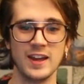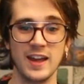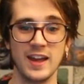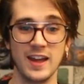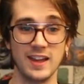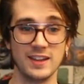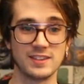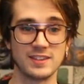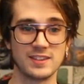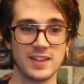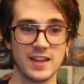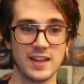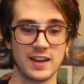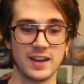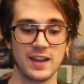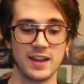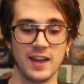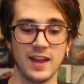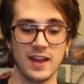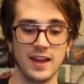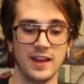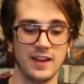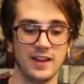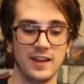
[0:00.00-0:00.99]
is that
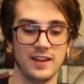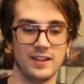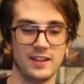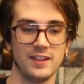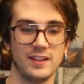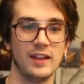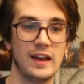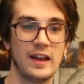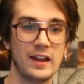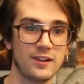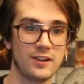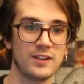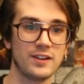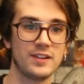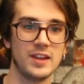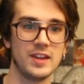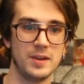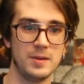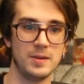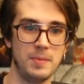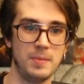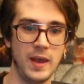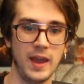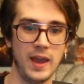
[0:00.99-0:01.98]
later in the
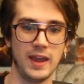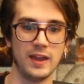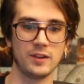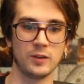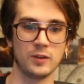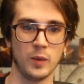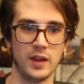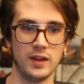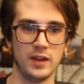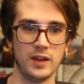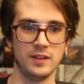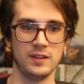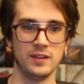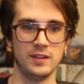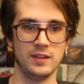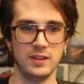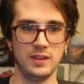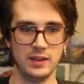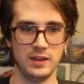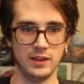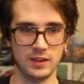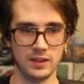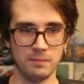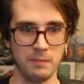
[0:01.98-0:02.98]
debate, when
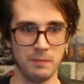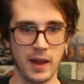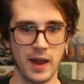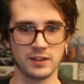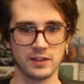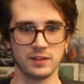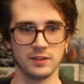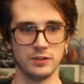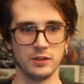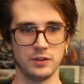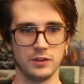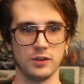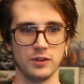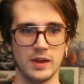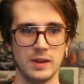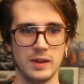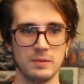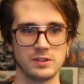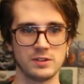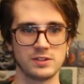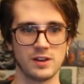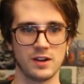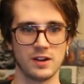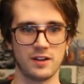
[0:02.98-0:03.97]
the massive
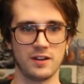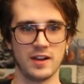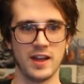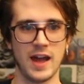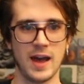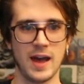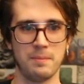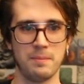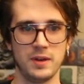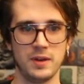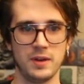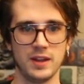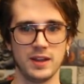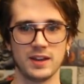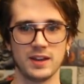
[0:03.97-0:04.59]
agreement started happening,